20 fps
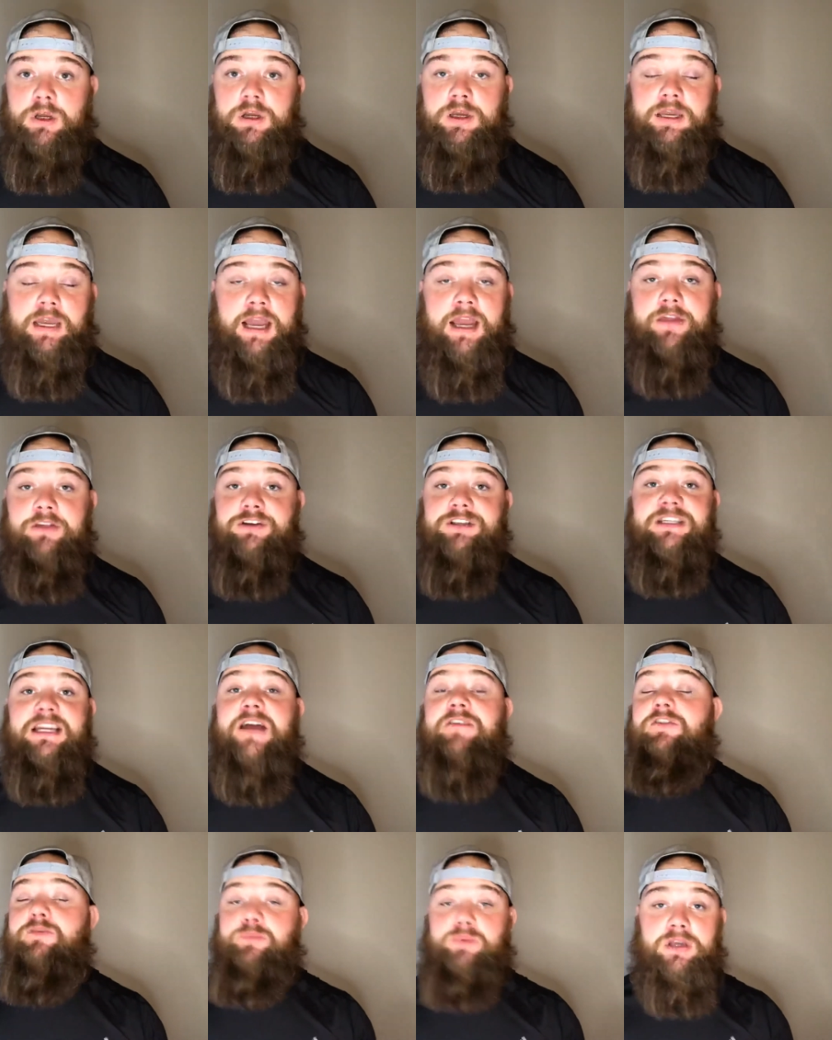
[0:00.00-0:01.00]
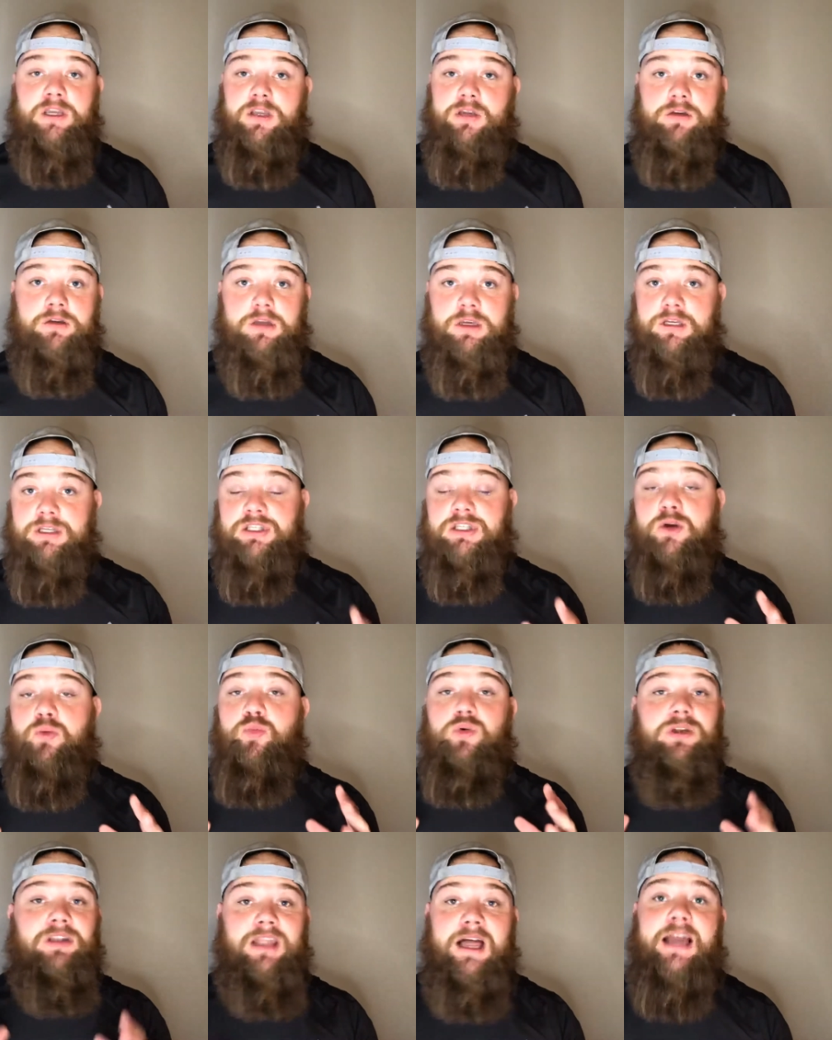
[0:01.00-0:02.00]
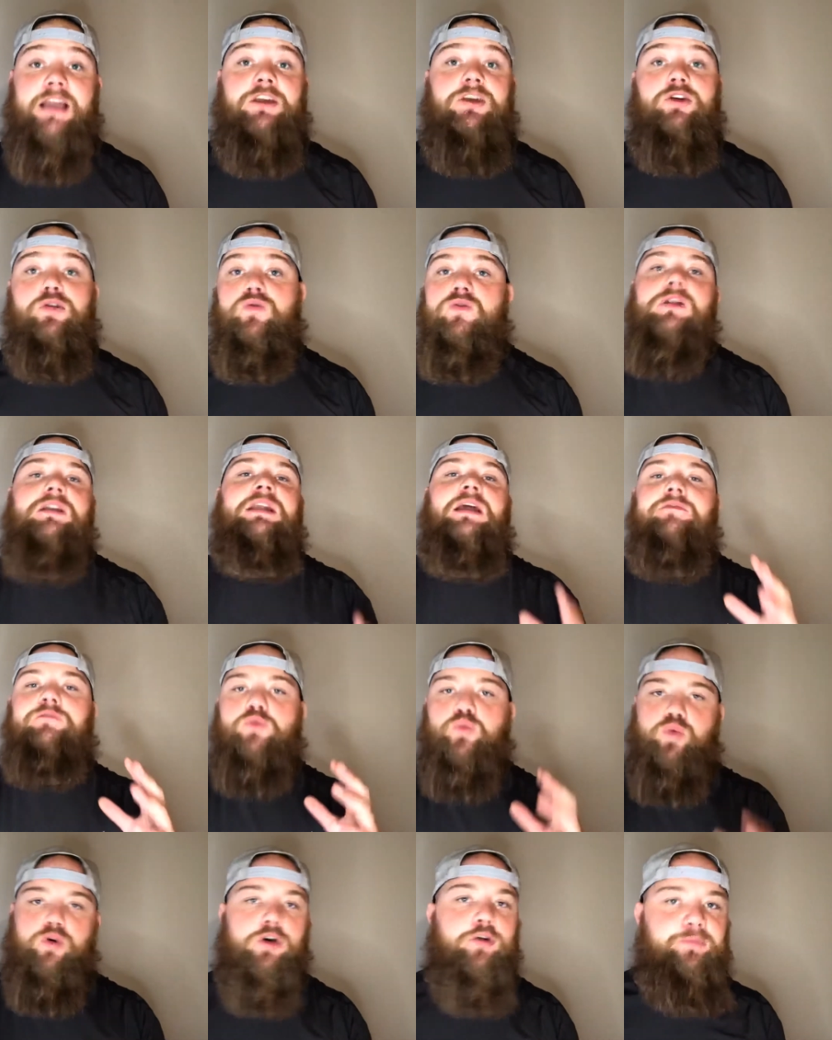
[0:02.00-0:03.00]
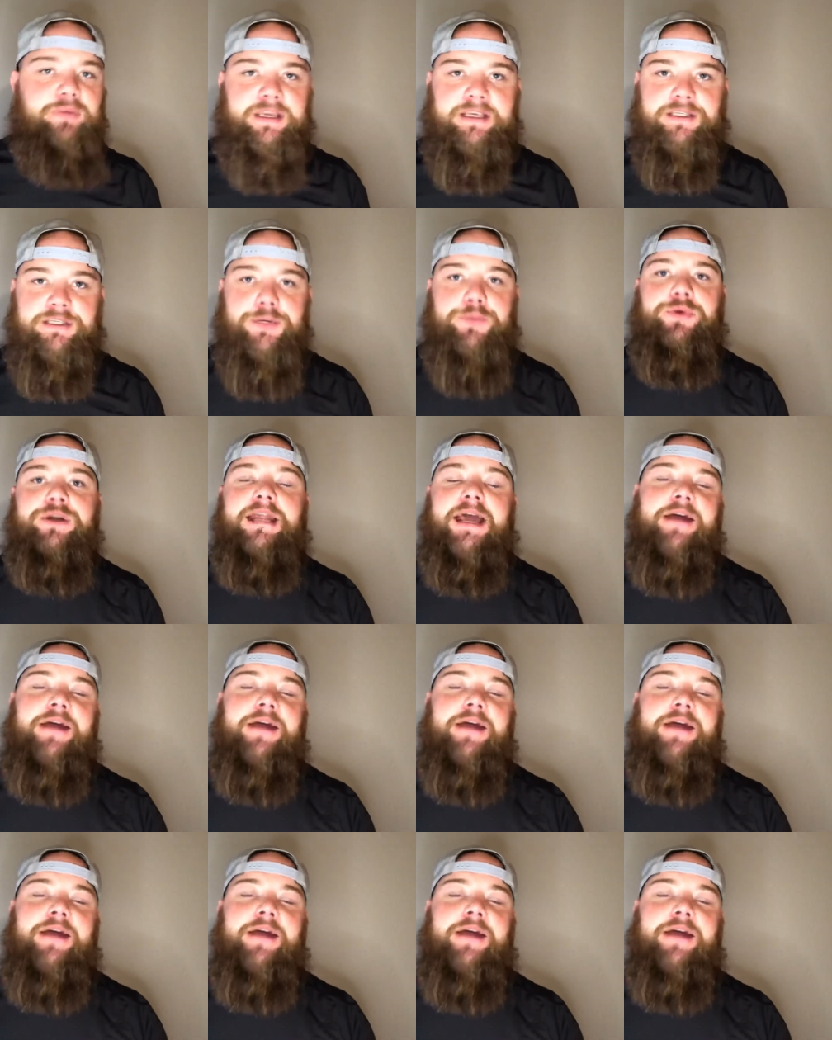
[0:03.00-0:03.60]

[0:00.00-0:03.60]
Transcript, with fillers: okay there's never been someone like you there never will be someone